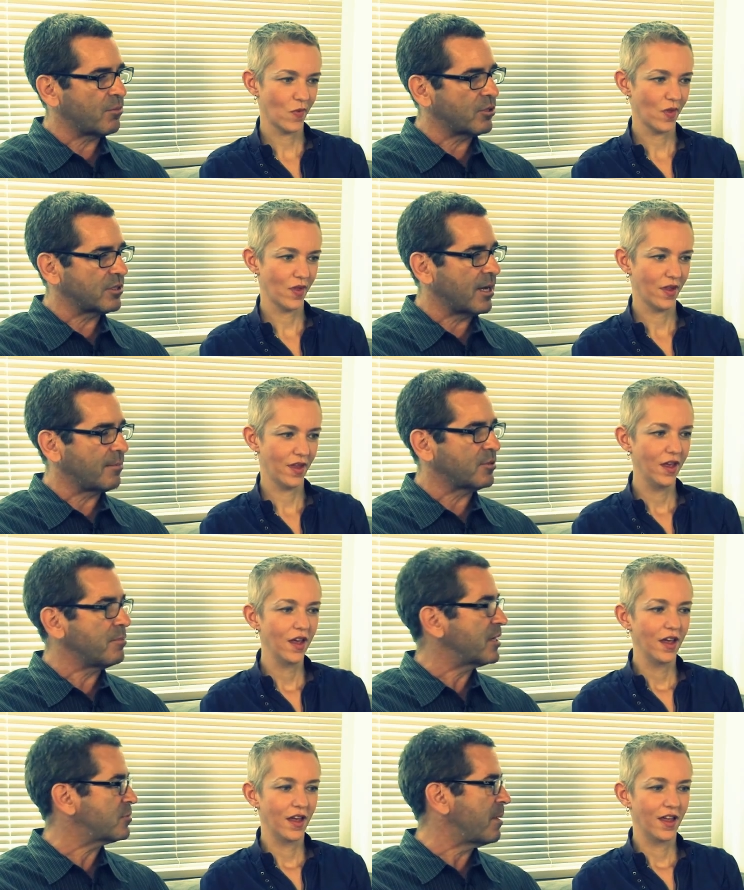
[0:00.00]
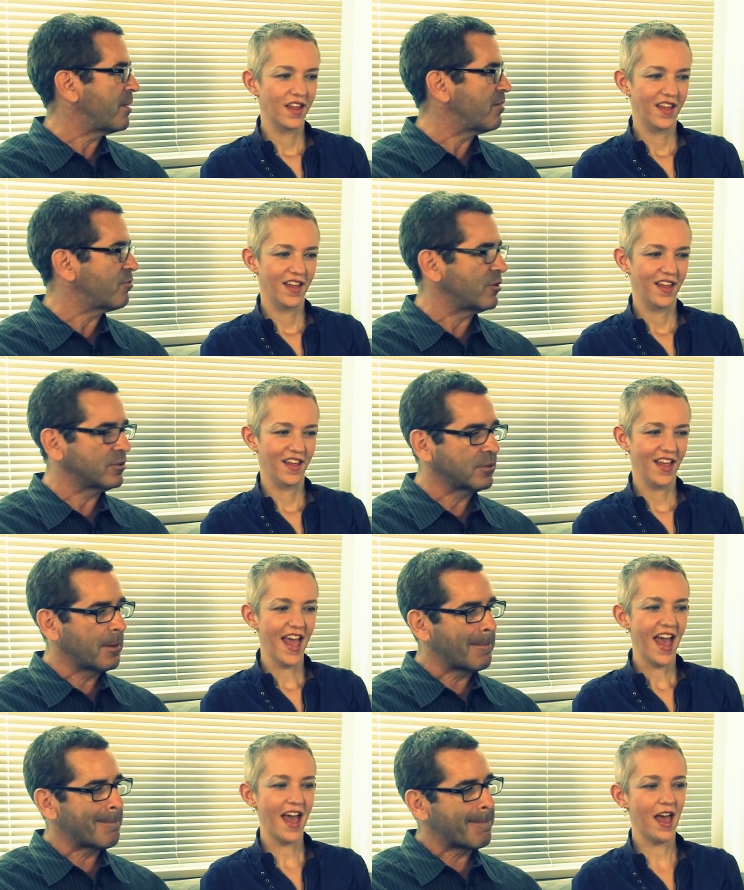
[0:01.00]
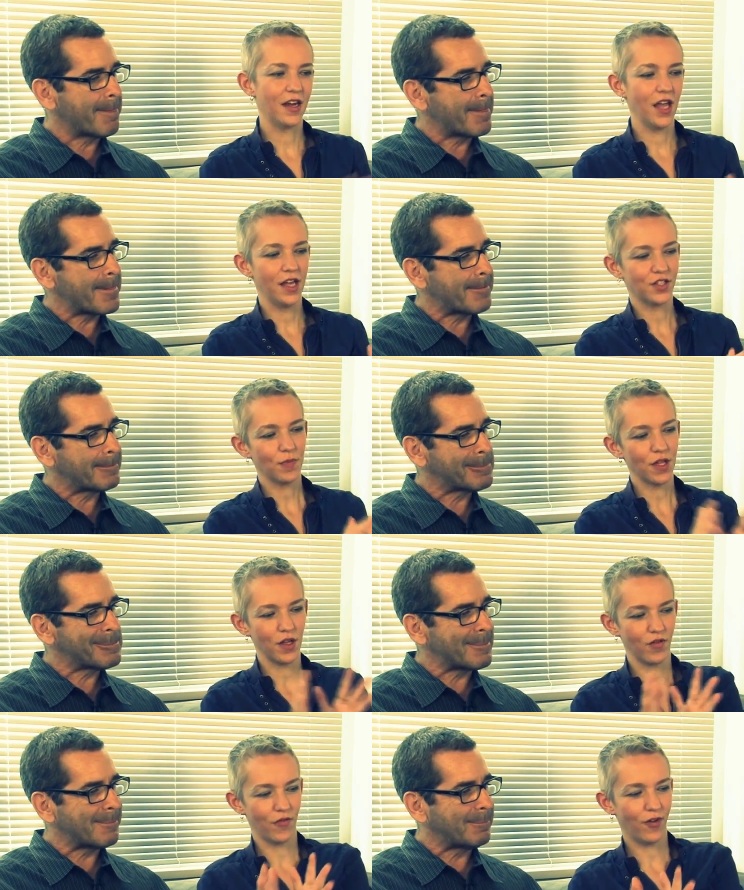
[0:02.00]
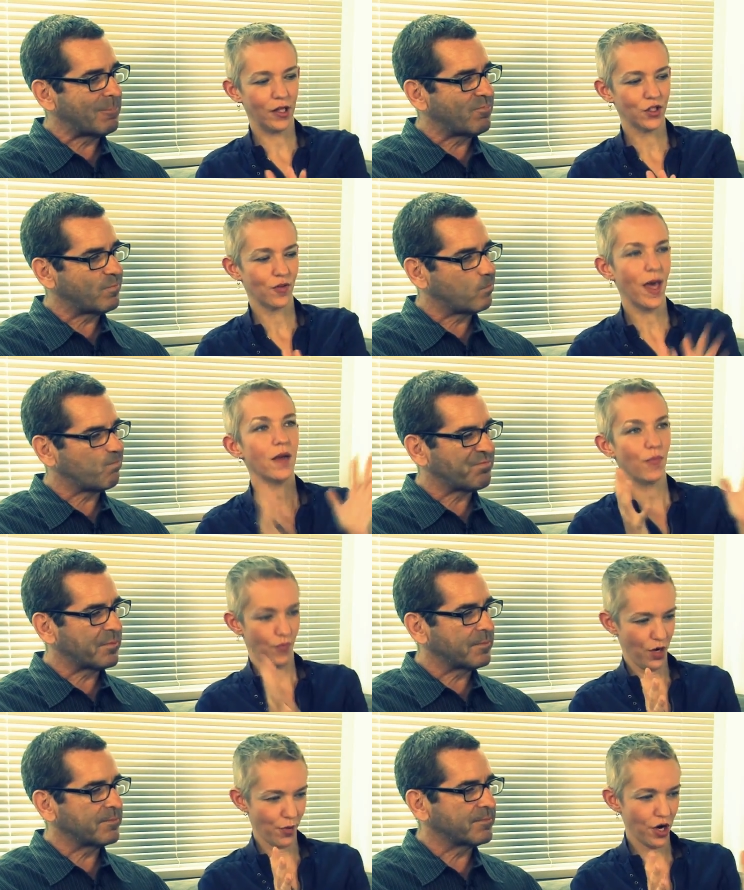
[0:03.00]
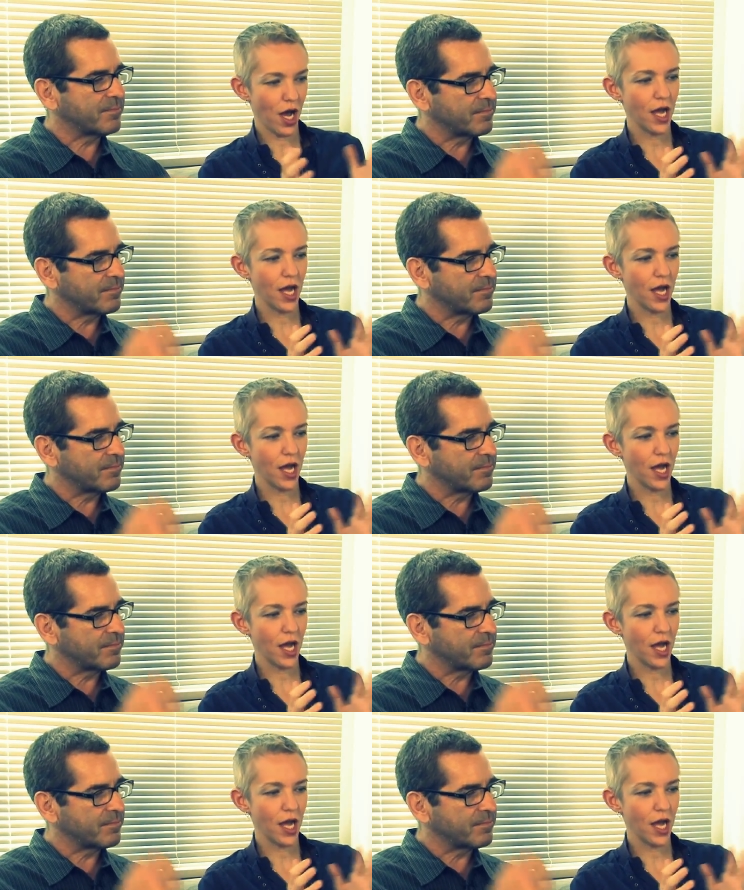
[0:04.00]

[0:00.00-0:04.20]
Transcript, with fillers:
Speaker 1: one more time, to mix my metaphors.
Speaker 2: And something that follows from that, number